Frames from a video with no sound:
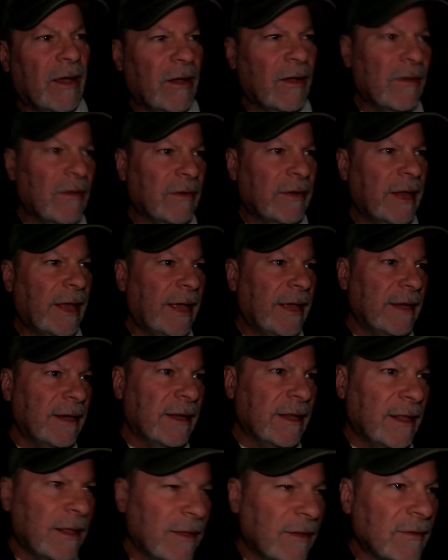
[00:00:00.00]
all night
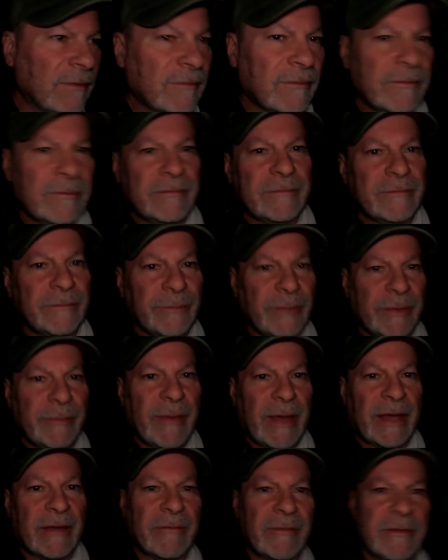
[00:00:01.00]
long. Be
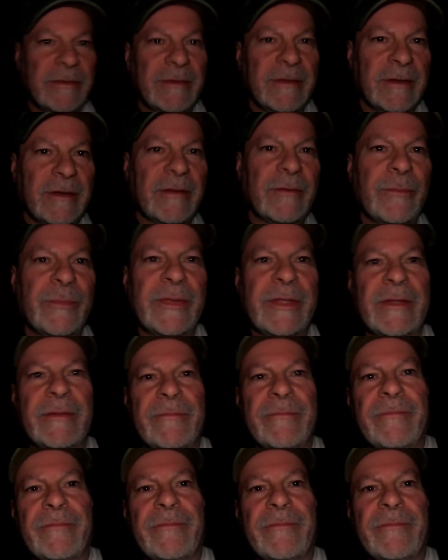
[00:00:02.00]
back with you in a little bit.